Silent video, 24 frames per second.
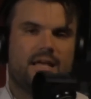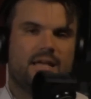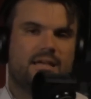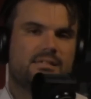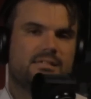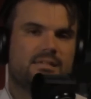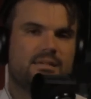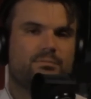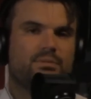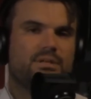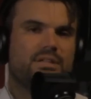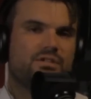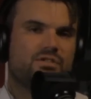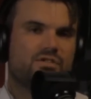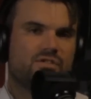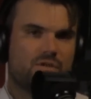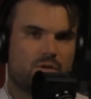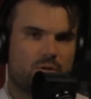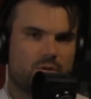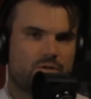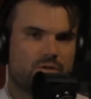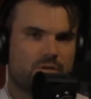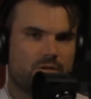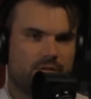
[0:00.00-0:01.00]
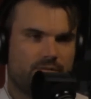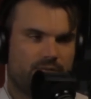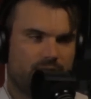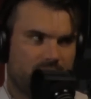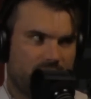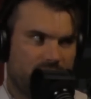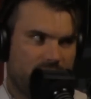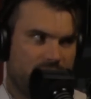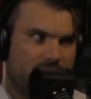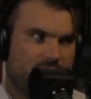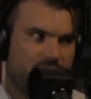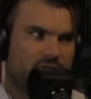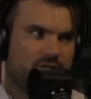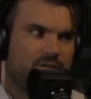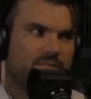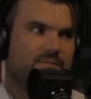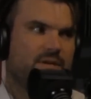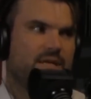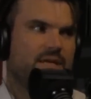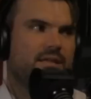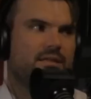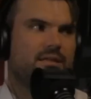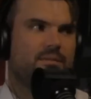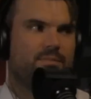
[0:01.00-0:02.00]
is simply social affiliation,
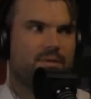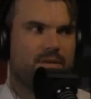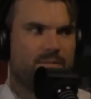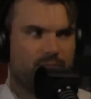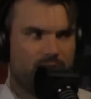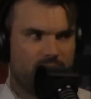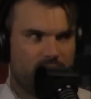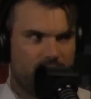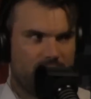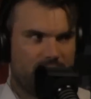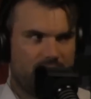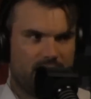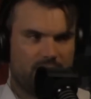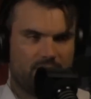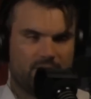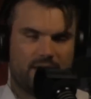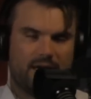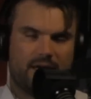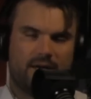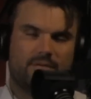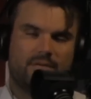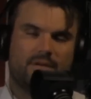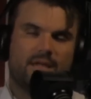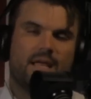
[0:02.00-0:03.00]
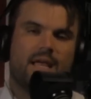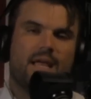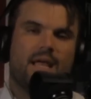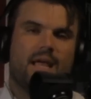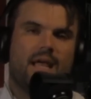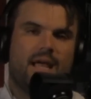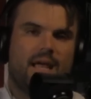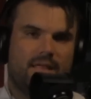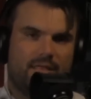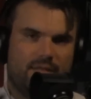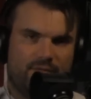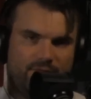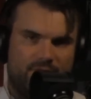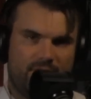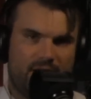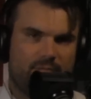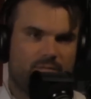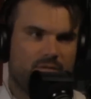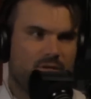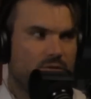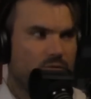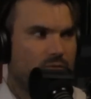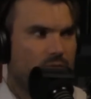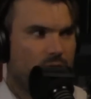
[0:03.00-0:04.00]
meaning the people you hang around and the
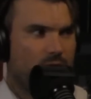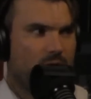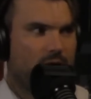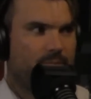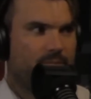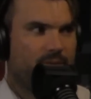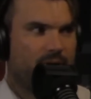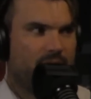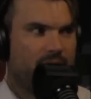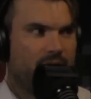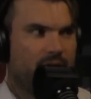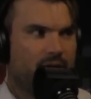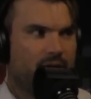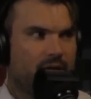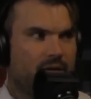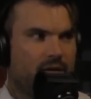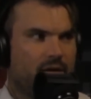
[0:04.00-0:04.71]
family you grew up in.